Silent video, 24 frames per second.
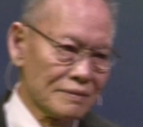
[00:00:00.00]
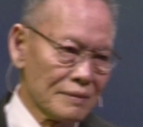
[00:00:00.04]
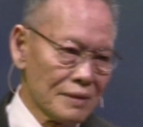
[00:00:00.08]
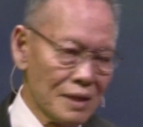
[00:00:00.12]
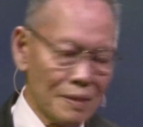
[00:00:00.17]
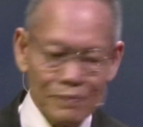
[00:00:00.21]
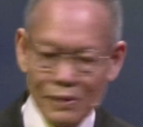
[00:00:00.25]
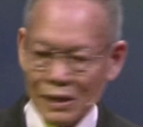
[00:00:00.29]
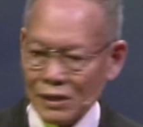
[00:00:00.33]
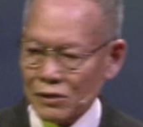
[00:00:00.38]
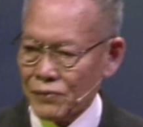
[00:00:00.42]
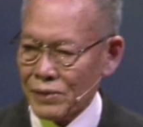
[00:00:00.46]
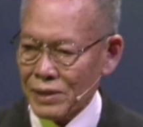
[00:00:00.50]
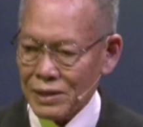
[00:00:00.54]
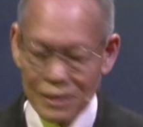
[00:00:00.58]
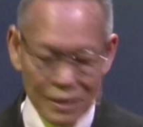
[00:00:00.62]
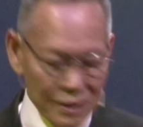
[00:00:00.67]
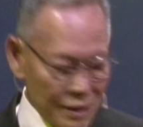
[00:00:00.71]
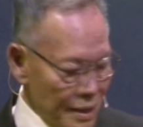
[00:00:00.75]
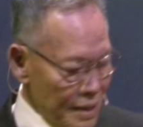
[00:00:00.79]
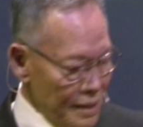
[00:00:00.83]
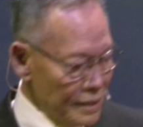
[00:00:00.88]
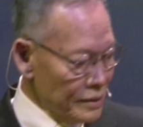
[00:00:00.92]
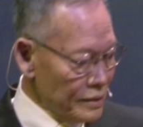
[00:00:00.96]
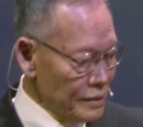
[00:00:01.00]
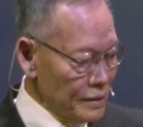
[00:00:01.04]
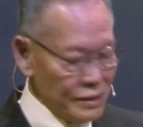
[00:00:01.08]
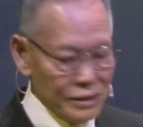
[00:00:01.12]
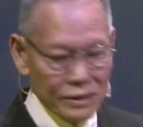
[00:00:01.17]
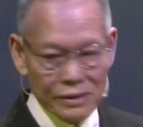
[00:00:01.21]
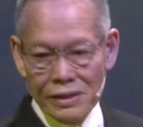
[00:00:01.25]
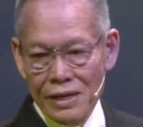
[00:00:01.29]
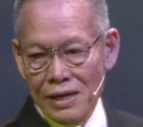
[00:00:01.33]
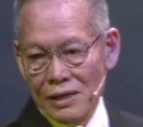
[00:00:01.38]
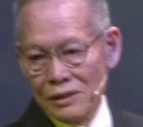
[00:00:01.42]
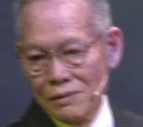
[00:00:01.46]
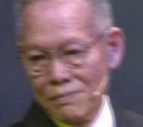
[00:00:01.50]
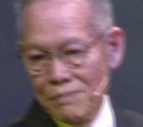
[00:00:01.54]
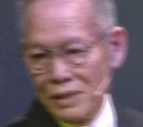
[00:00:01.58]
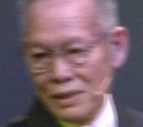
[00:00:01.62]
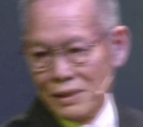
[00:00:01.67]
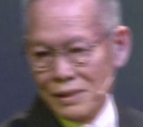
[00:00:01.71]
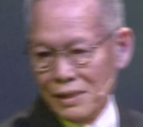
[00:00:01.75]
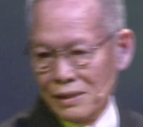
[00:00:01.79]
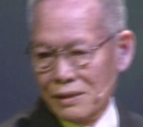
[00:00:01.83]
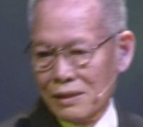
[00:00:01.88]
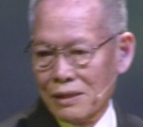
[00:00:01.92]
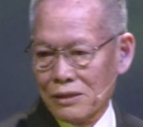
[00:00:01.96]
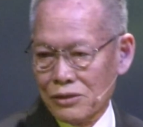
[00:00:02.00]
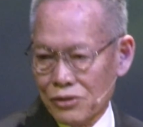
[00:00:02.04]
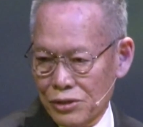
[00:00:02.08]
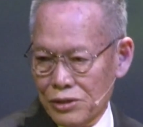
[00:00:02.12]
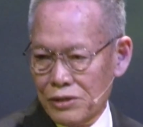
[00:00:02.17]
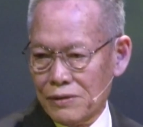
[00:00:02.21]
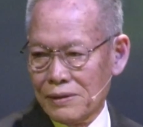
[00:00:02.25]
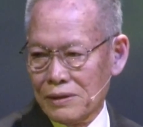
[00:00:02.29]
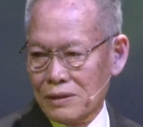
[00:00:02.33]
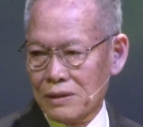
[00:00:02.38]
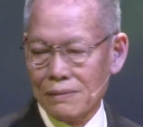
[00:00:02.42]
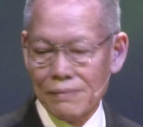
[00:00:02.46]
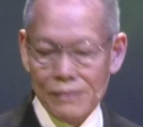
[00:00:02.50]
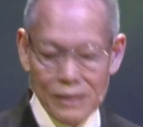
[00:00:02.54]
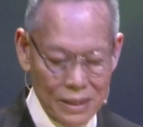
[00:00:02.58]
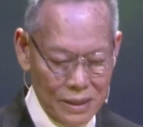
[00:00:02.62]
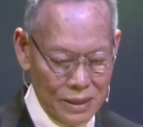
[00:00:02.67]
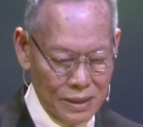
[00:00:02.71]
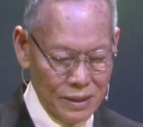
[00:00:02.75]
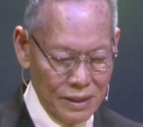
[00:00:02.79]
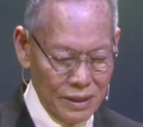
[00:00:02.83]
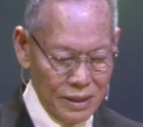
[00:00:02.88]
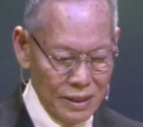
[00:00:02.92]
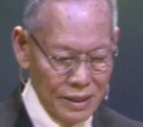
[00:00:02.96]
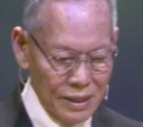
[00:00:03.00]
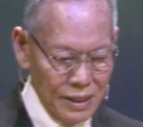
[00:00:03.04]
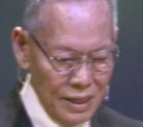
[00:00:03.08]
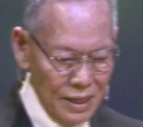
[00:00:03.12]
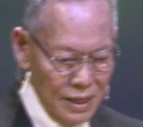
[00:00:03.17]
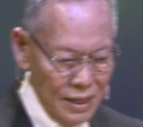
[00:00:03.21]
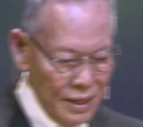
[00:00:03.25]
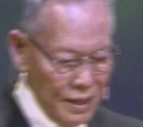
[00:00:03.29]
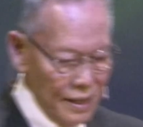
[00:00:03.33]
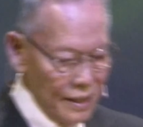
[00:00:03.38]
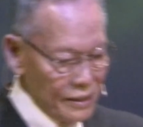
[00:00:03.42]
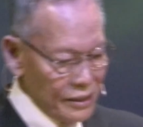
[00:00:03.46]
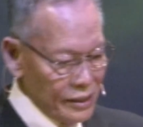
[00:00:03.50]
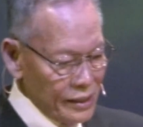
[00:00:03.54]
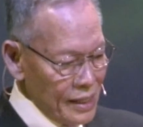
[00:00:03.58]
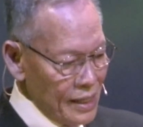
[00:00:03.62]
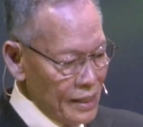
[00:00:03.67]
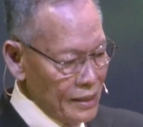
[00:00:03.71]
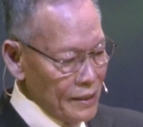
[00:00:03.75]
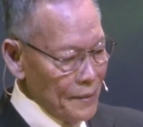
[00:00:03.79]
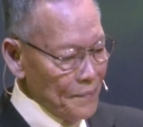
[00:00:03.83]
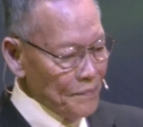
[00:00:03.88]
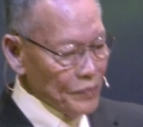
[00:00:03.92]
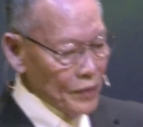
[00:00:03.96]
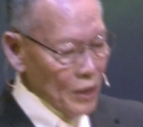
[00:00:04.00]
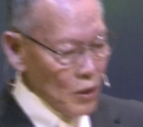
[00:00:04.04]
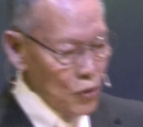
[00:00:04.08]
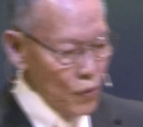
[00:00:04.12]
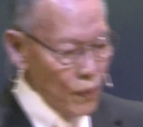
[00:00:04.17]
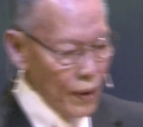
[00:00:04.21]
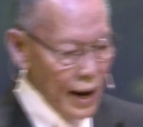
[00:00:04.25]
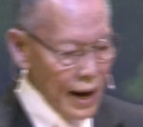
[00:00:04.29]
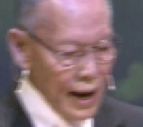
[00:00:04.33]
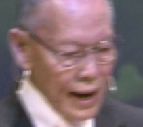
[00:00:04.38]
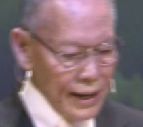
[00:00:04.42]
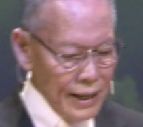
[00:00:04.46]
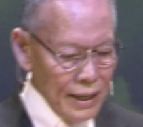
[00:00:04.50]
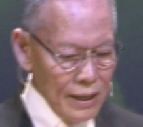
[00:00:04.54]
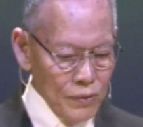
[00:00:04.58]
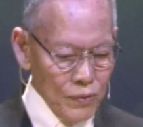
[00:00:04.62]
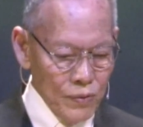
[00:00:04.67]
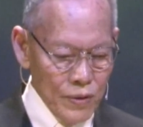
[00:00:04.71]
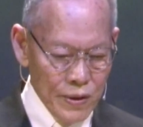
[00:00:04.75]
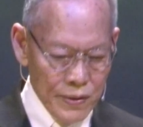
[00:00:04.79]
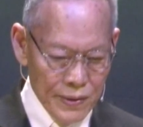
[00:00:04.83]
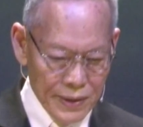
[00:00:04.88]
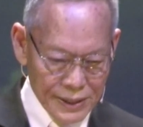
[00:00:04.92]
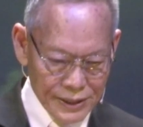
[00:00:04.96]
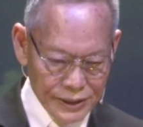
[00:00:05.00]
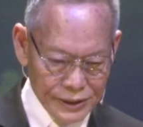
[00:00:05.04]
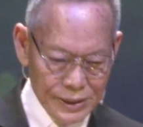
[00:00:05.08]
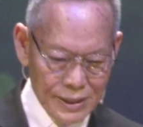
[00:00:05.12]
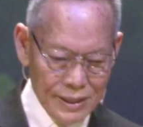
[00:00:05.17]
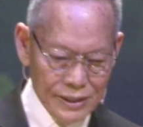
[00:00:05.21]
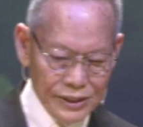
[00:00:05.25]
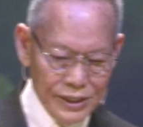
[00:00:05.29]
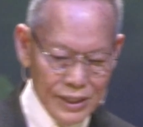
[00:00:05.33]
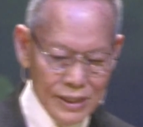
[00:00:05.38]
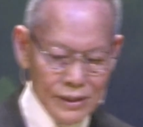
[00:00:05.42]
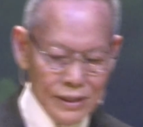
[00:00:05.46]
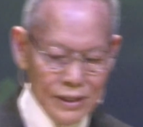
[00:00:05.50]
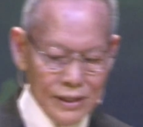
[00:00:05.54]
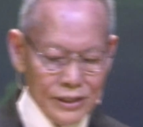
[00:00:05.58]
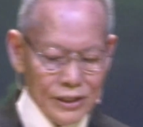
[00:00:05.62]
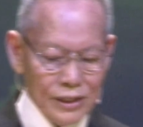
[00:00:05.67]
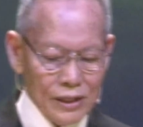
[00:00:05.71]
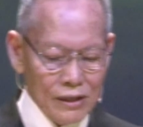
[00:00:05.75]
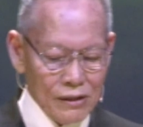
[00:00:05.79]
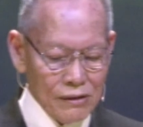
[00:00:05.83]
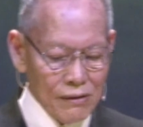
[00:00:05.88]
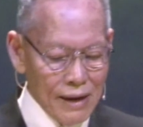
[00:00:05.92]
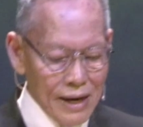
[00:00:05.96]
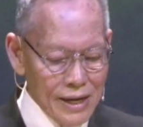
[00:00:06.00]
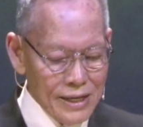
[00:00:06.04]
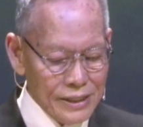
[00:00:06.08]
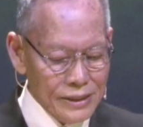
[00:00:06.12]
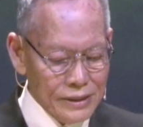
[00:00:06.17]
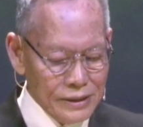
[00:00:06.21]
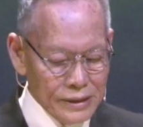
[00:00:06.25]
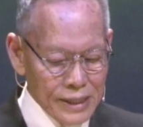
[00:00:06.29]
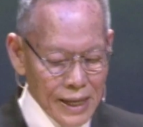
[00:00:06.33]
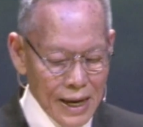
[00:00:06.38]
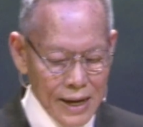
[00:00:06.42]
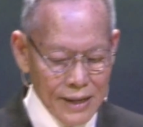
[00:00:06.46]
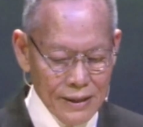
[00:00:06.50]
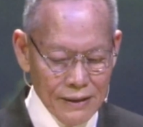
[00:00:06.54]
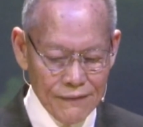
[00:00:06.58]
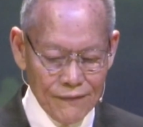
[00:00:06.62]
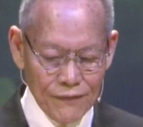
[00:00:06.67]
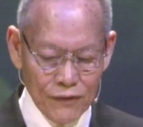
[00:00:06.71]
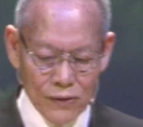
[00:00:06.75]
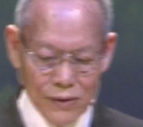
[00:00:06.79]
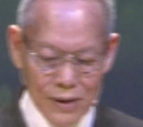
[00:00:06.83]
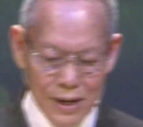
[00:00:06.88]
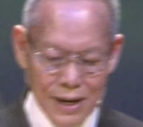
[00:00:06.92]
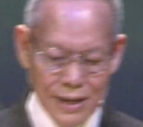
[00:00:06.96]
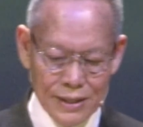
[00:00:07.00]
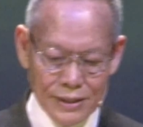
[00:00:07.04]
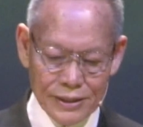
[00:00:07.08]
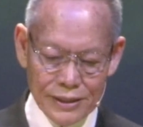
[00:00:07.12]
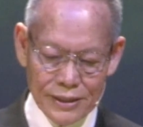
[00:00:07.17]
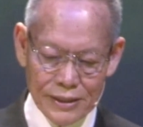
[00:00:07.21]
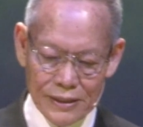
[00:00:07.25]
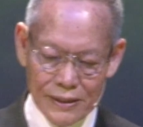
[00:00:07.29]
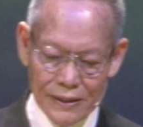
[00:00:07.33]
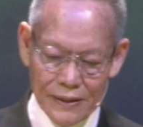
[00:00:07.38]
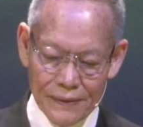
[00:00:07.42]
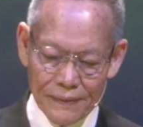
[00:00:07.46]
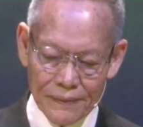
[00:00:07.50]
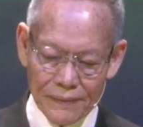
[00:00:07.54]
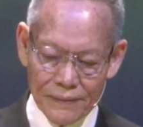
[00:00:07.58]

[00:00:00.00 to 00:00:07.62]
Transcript: If that were the case, this text means nothing to you and to me. It says, while we were still sinners, Christ died for us.